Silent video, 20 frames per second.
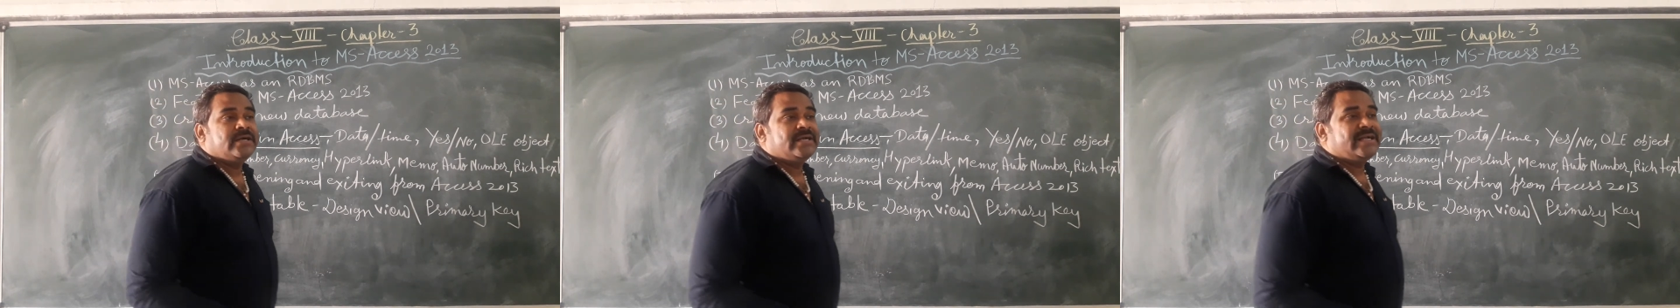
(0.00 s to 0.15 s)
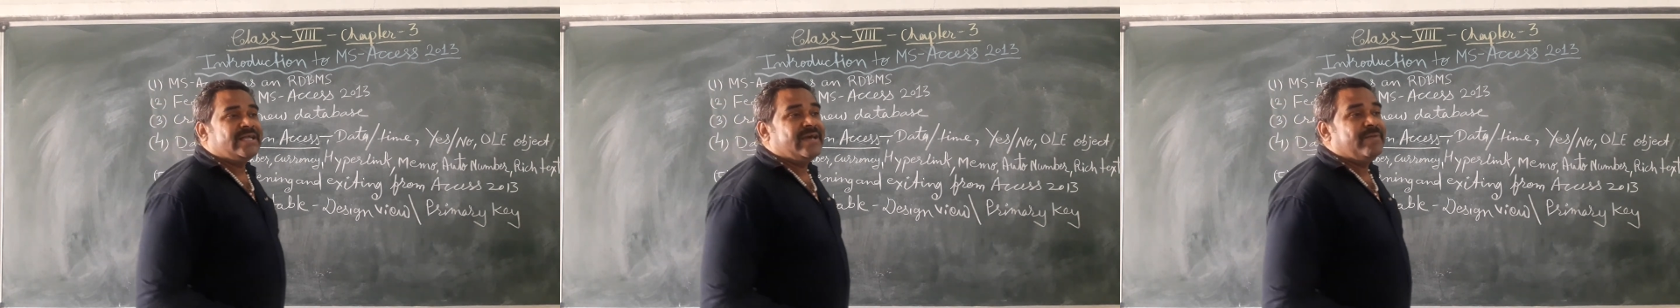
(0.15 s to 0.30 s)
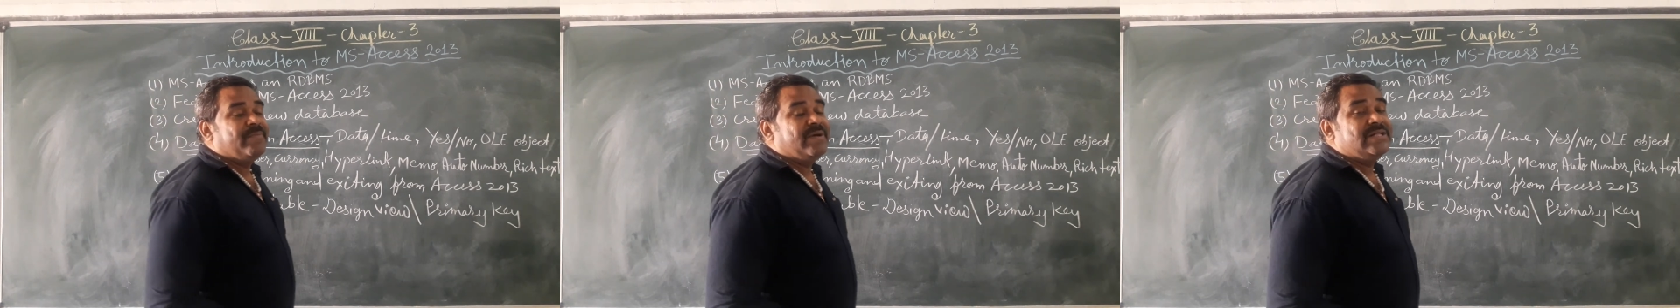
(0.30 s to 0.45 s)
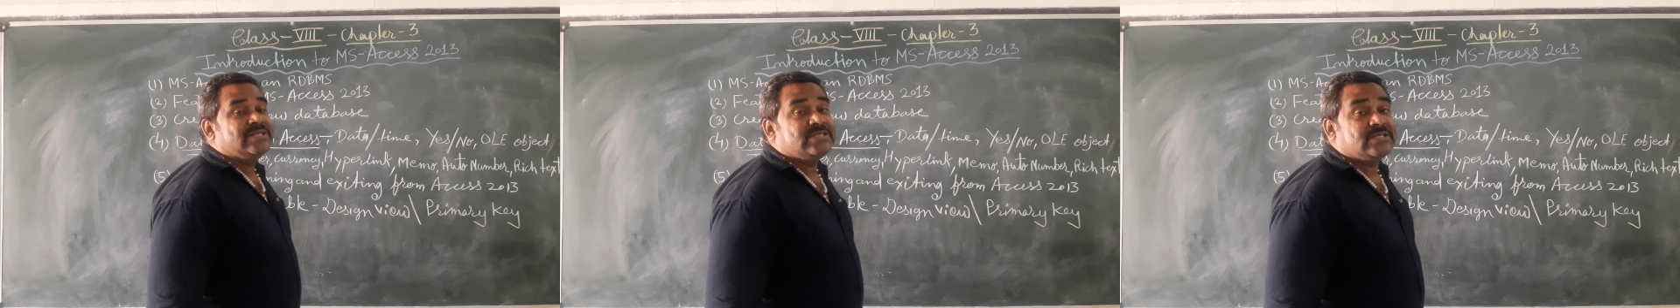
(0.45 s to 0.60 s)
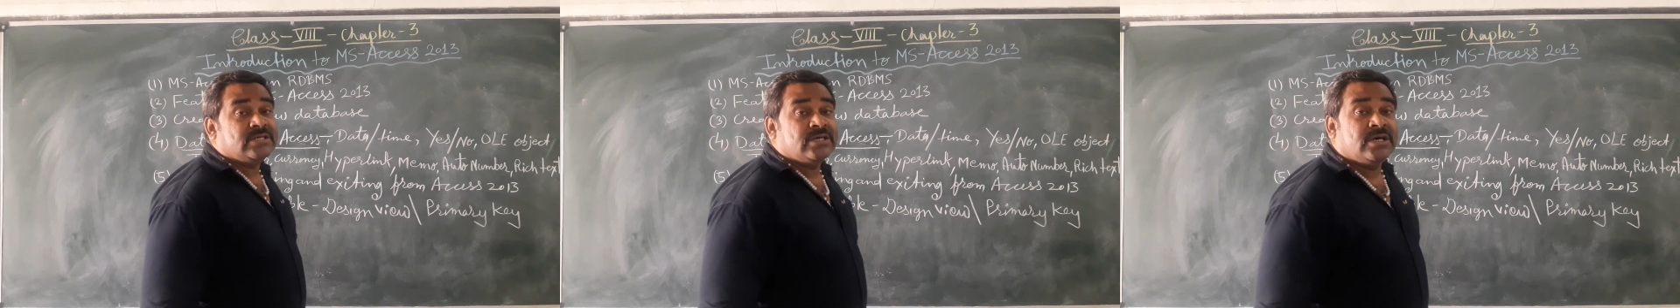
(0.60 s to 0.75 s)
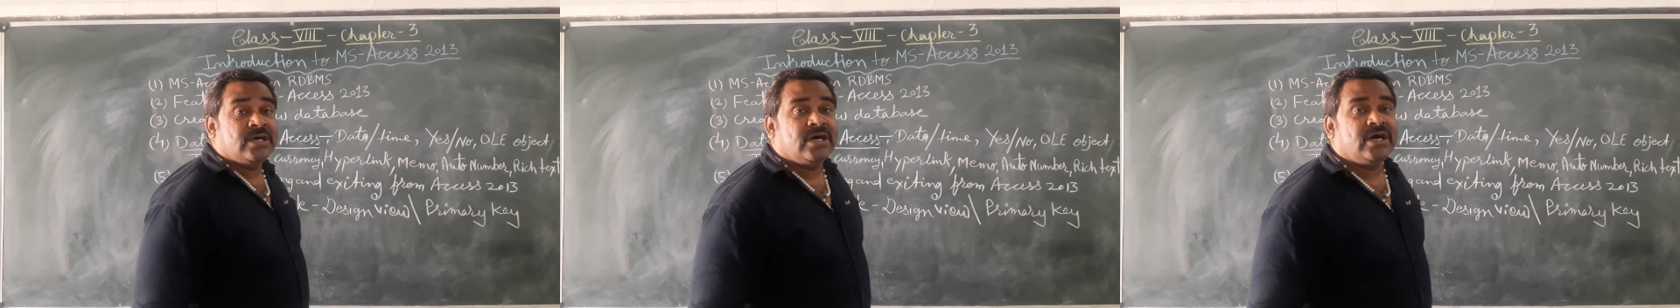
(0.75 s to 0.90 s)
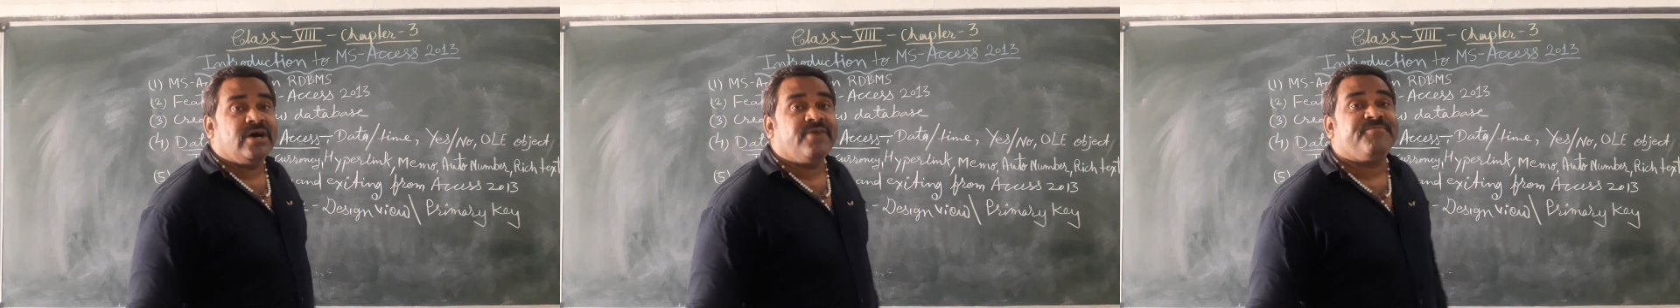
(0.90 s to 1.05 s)
Tables
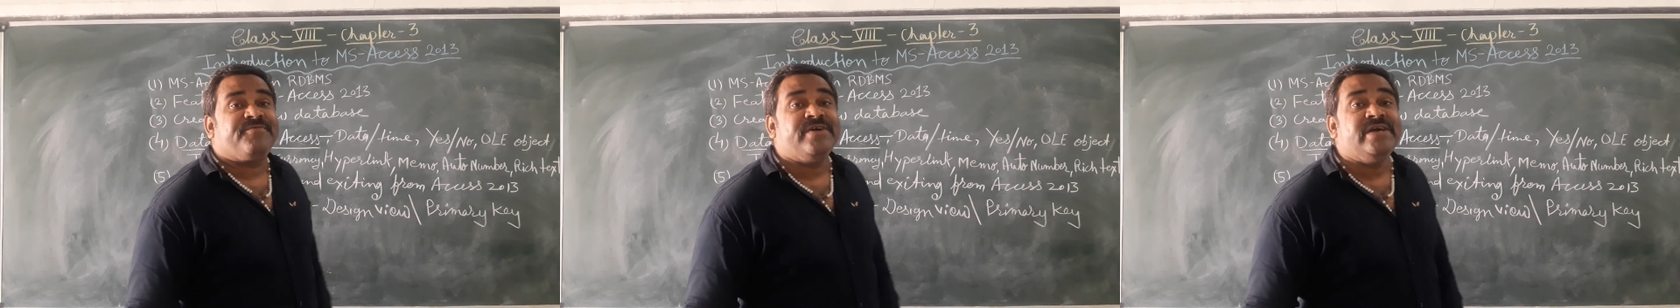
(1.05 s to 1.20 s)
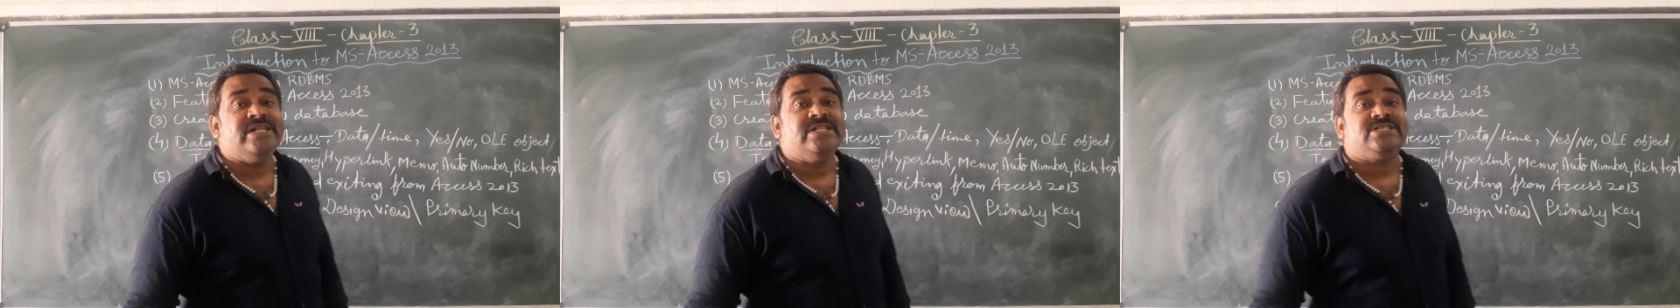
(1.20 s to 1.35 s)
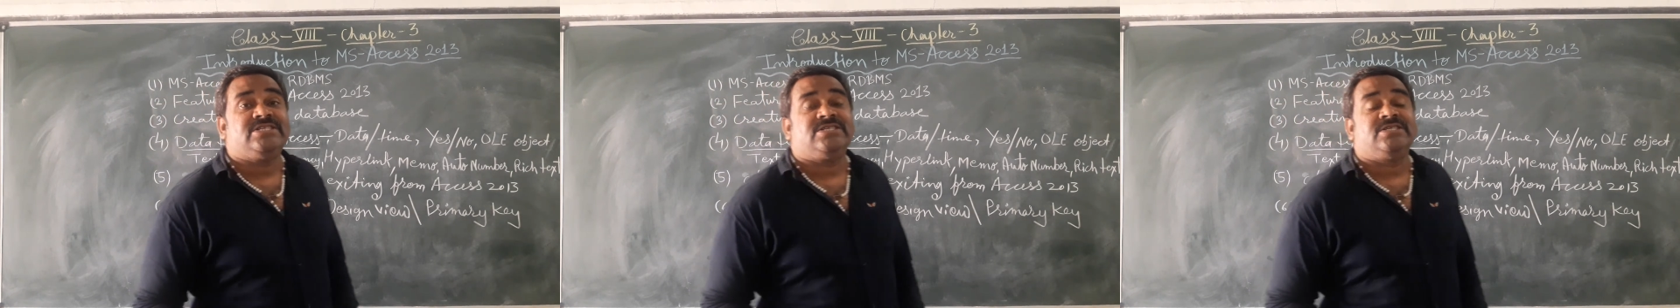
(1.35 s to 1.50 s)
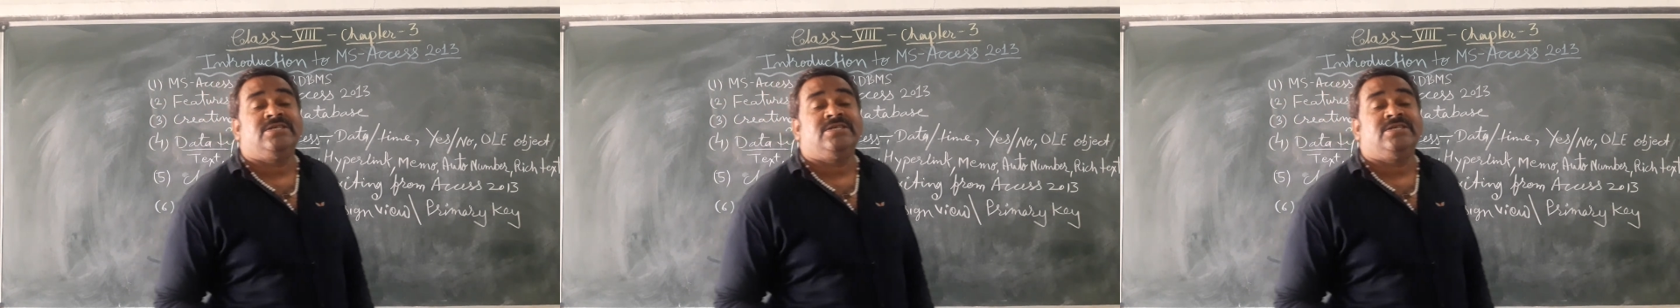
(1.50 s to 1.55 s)
are fields